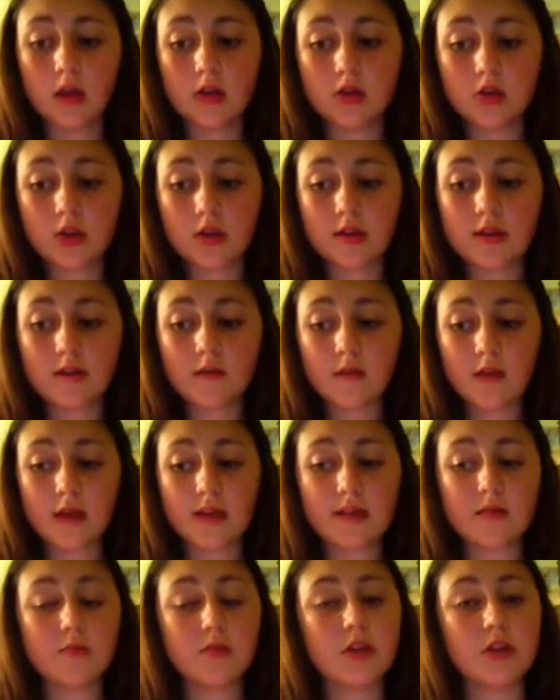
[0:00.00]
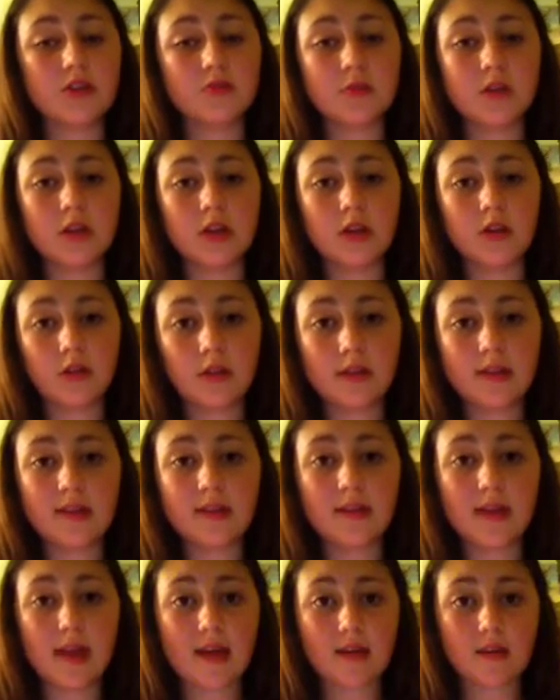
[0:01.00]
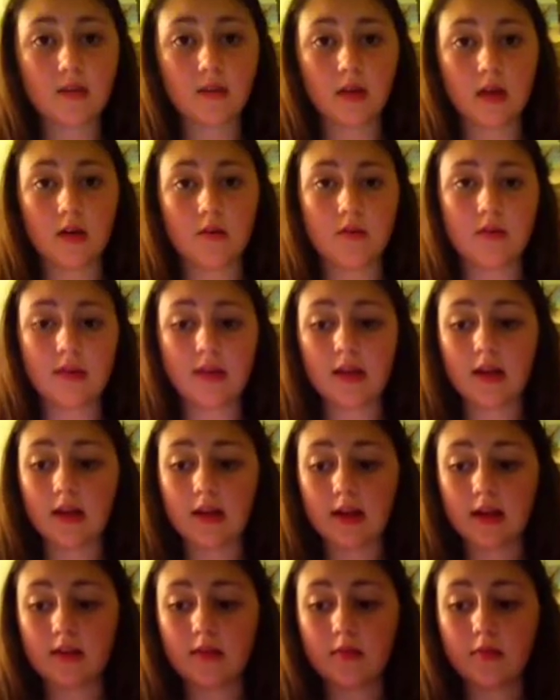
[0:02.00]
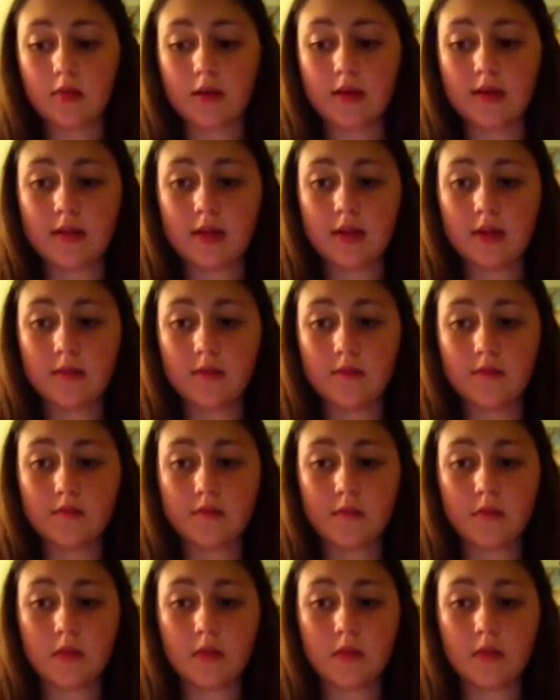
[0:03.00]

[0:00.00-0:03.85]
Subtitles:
Johnson faced impeachment, and Ulysses S. Grant was then elected president.